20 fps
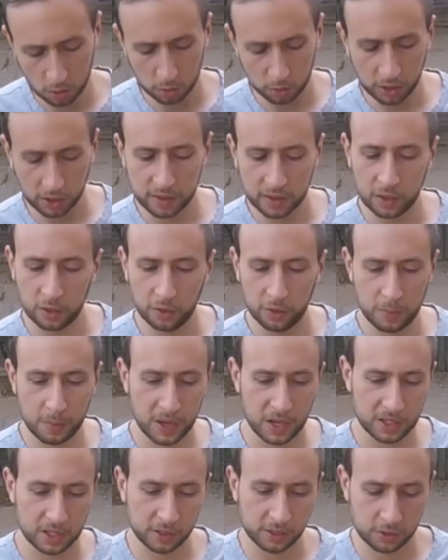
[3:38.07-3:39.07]
although they're not the
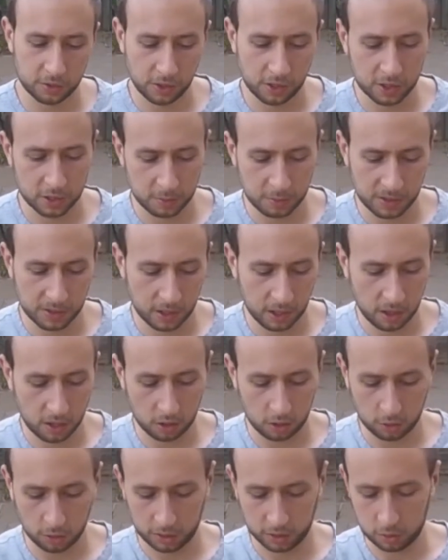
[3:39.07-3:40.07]
best looking trainers, I mean, they
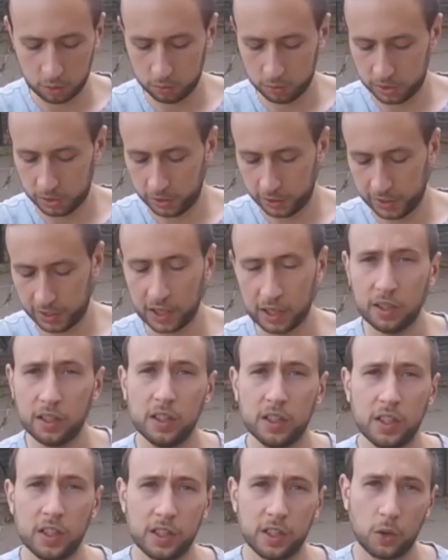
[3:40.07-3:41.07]
are quite cool to look at,
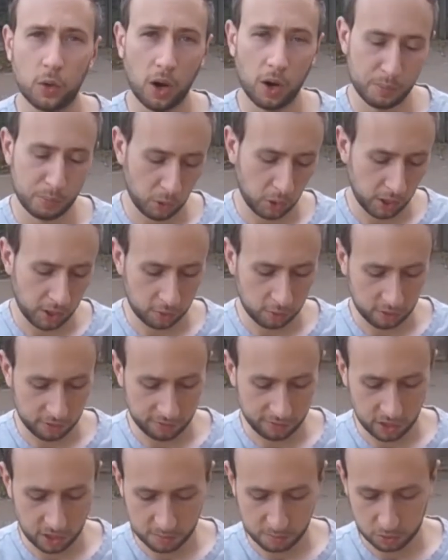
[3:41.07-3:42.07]
quite bright, quite
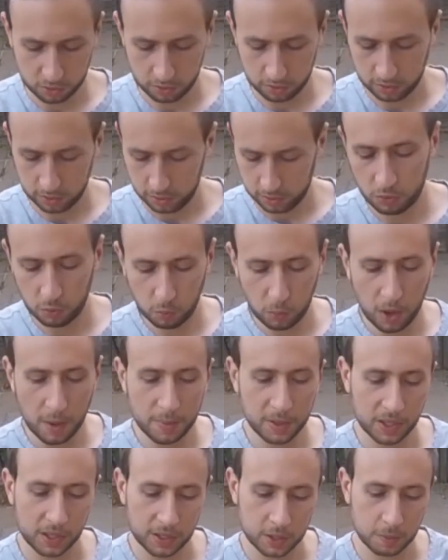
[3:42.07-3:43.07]
vibrant. The
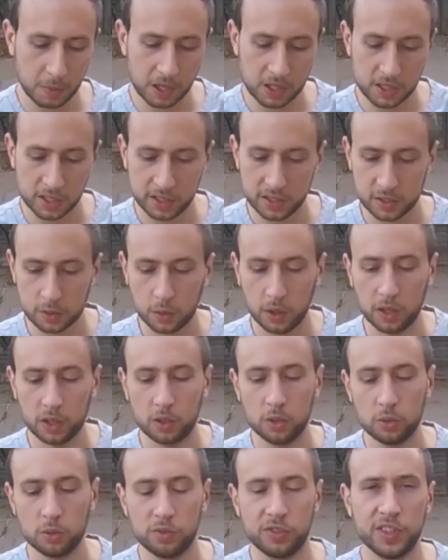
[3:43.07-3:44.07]
webbing especially is quite a
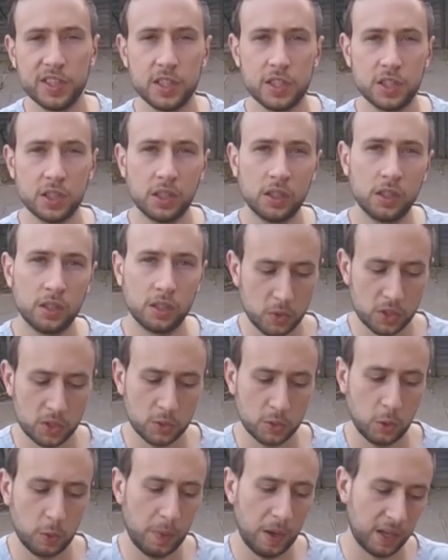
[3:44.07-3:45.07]
cool feature, which
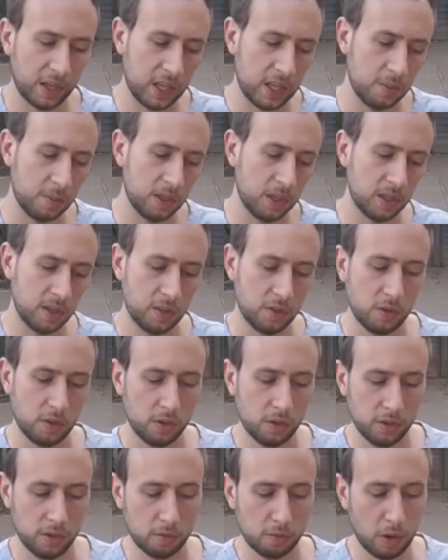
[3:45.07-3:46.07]
is all about keeping in
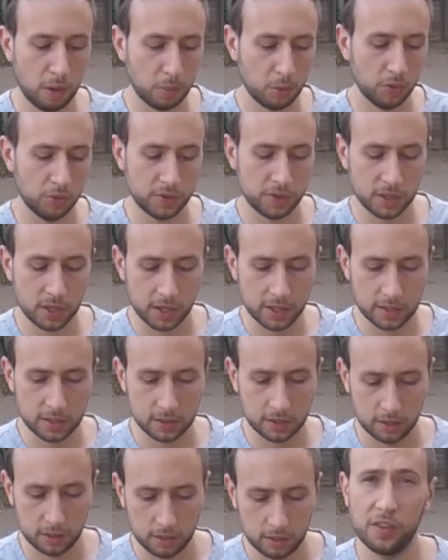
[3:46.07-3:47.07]
the rubber on the
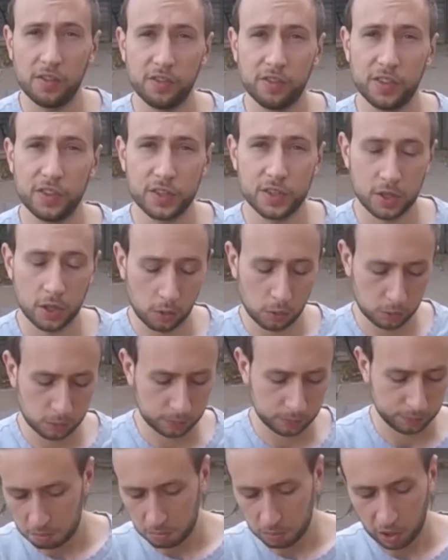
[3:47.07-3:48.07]
sides and for the sole.
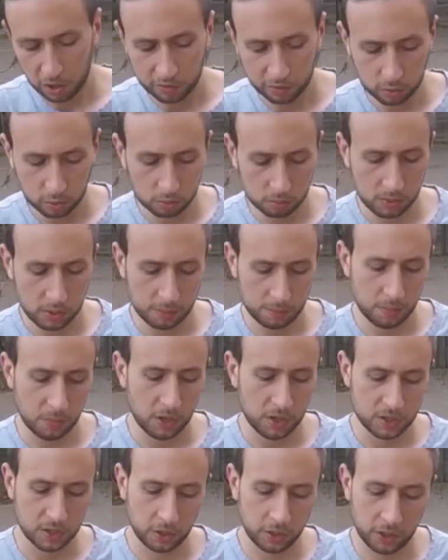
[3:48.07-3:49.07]
But overall, yeah,
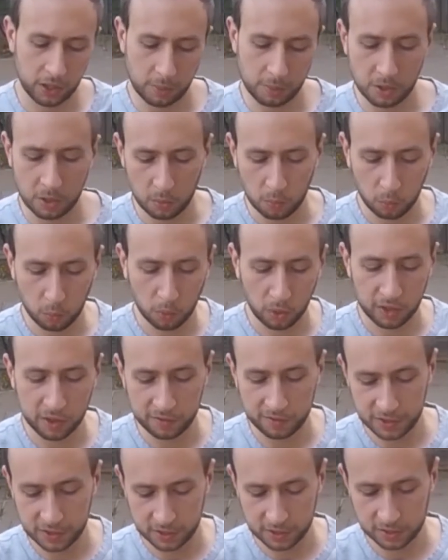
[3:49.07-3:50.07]
a solid upper. One of
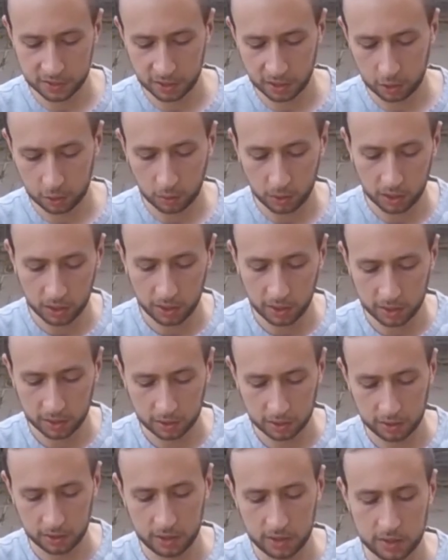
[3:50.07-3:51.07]
the features that I quite
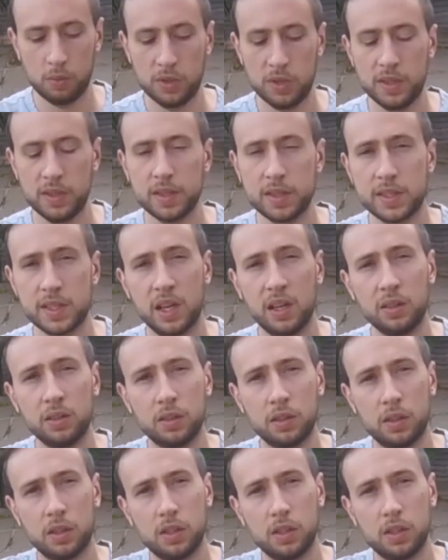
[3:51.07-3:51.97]
like is within the tongue.